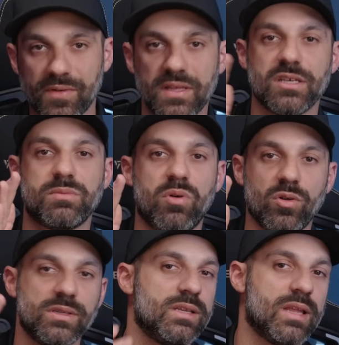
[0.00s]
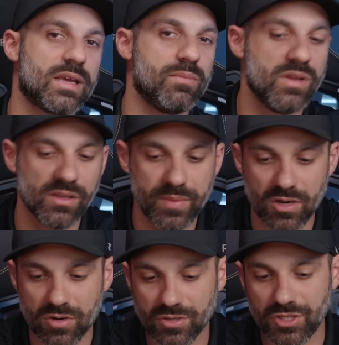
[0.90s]
Everything is pulled in like a
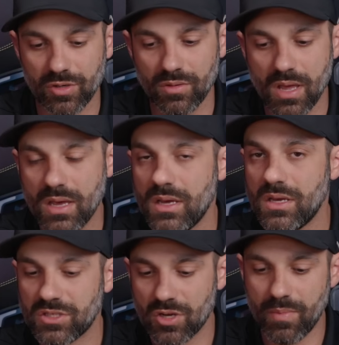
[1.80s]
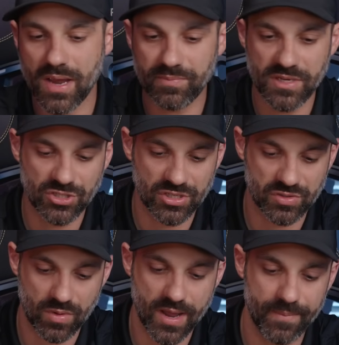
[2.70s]
millimeter or two. So it might be
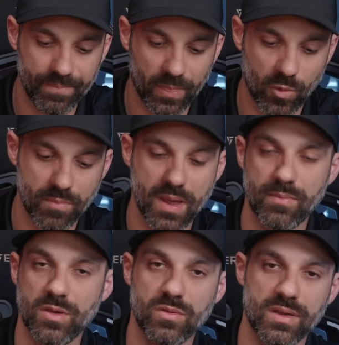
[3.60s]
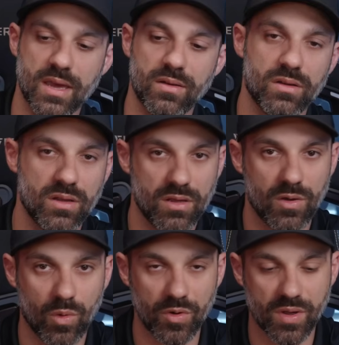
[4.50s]
just right, or maybe you, again,
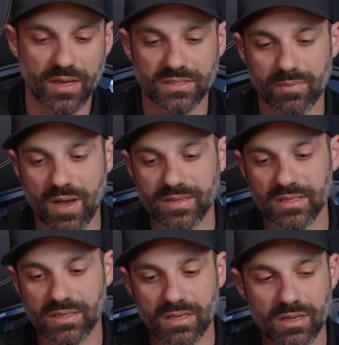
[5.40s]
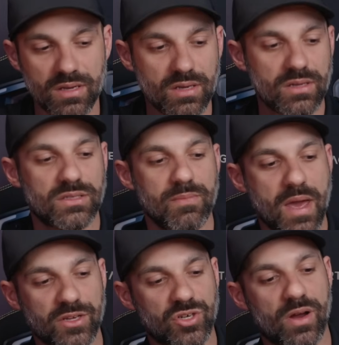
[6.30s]
want to customize it to
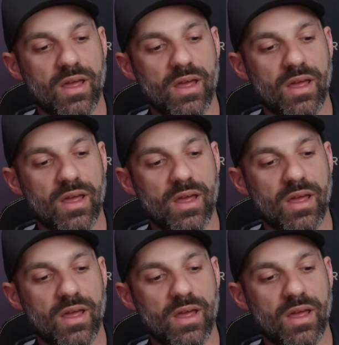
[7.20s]
match your